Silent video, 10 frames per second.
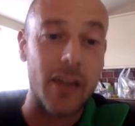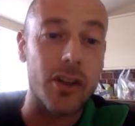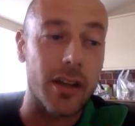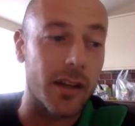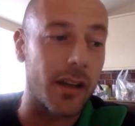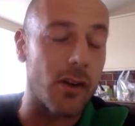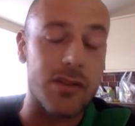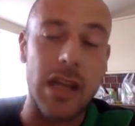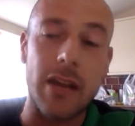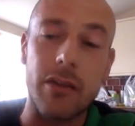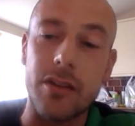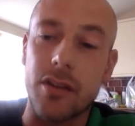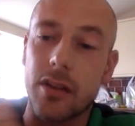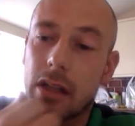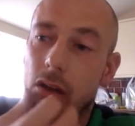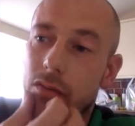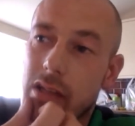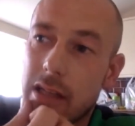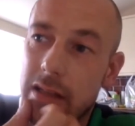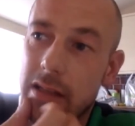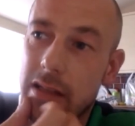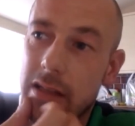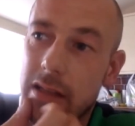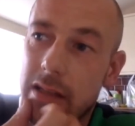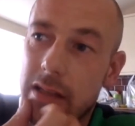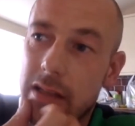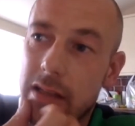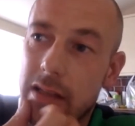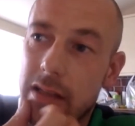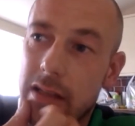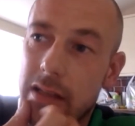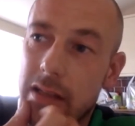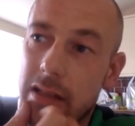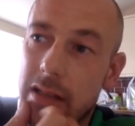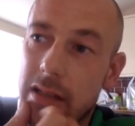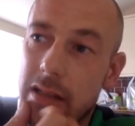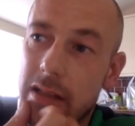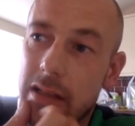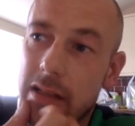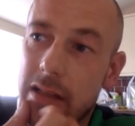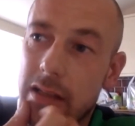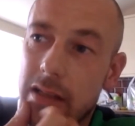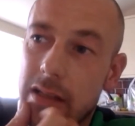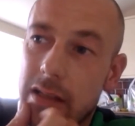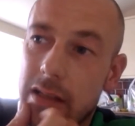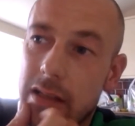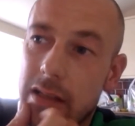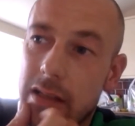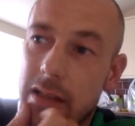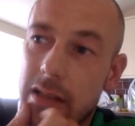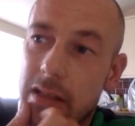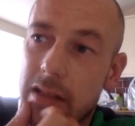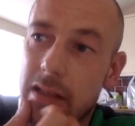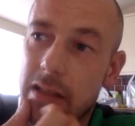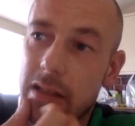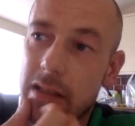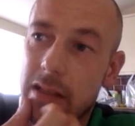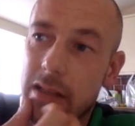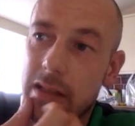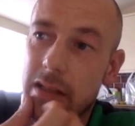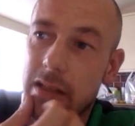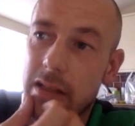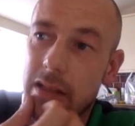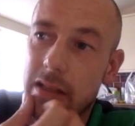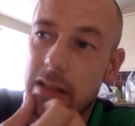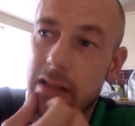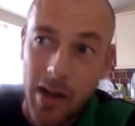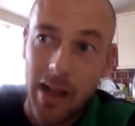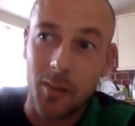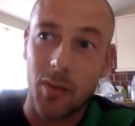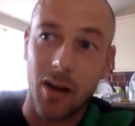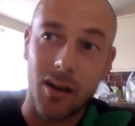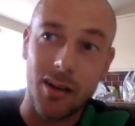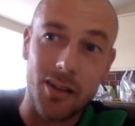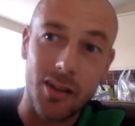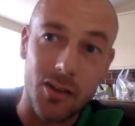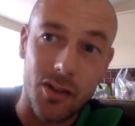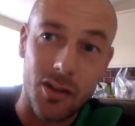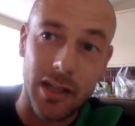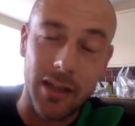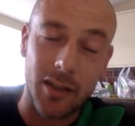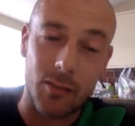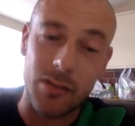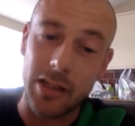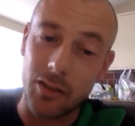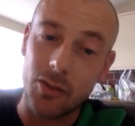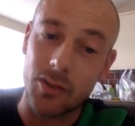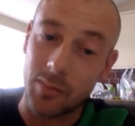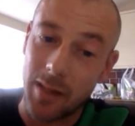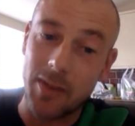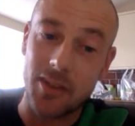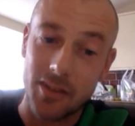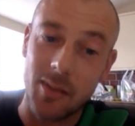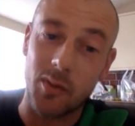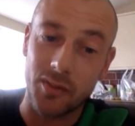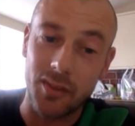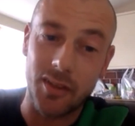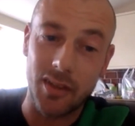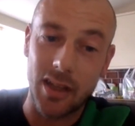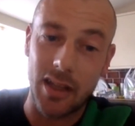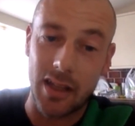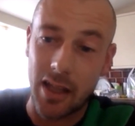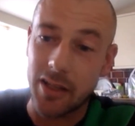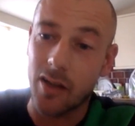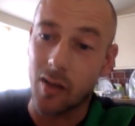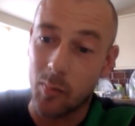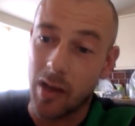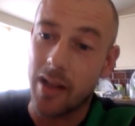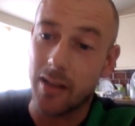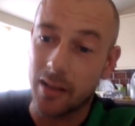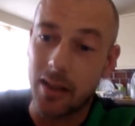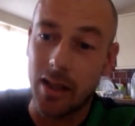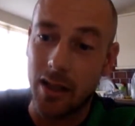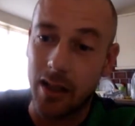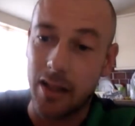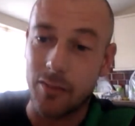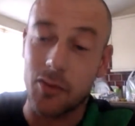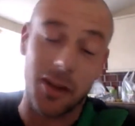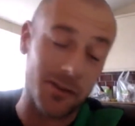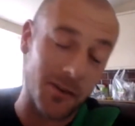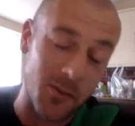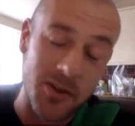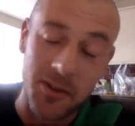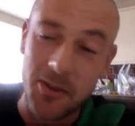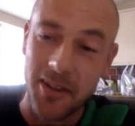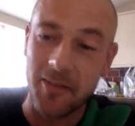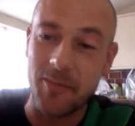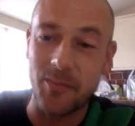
looking at those areas, and obviously, youth development, you've got maturation in there as well. And if I put my hand on my heart, you know, you could end up really doing some damage to someone, a younger player, if you don't know what you're doing.